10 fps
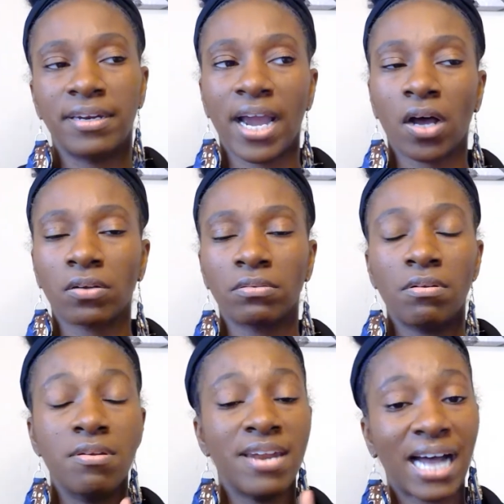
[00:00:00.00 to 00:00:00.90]
Now,
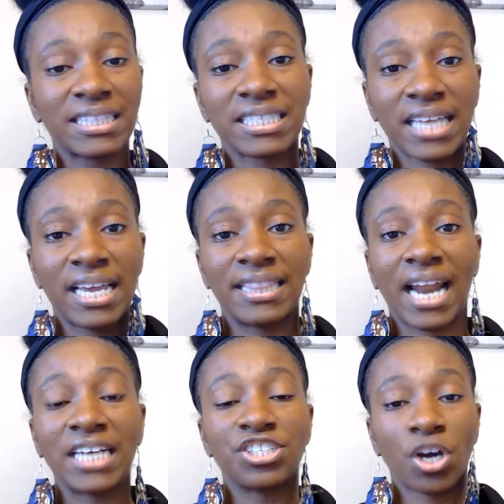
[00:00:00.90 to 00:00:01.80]
not to say that
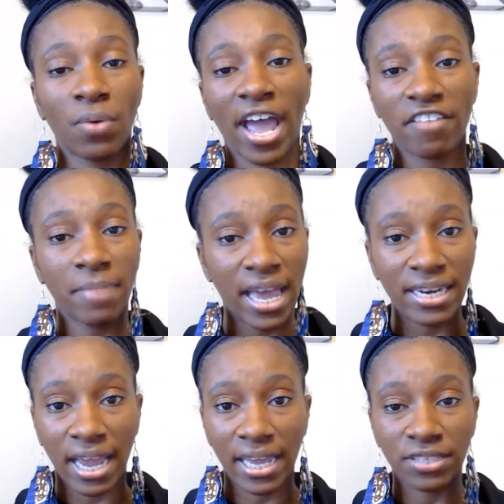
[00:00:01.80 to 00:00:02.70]
I don't have bad
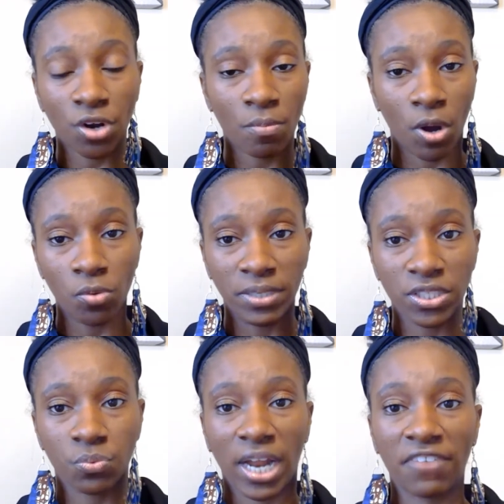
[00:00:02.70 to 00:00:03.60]
days or
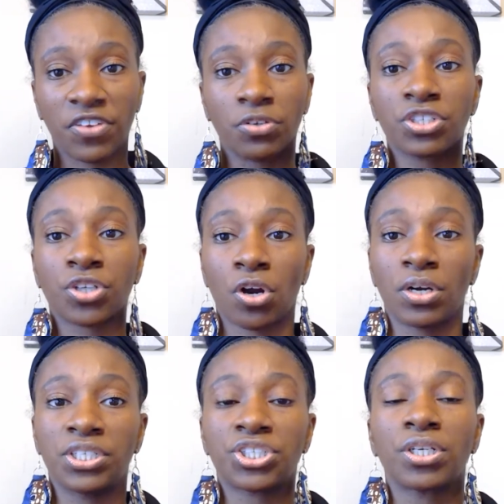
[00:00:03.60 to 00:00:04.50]
moments when I feel
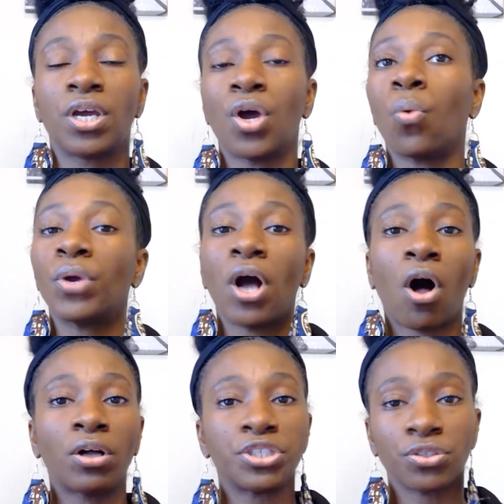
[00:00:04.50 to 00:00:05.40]
discouraged. We
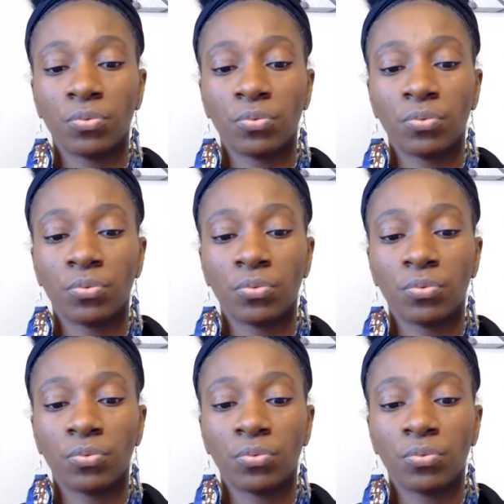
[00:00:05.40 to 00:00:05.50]
all do.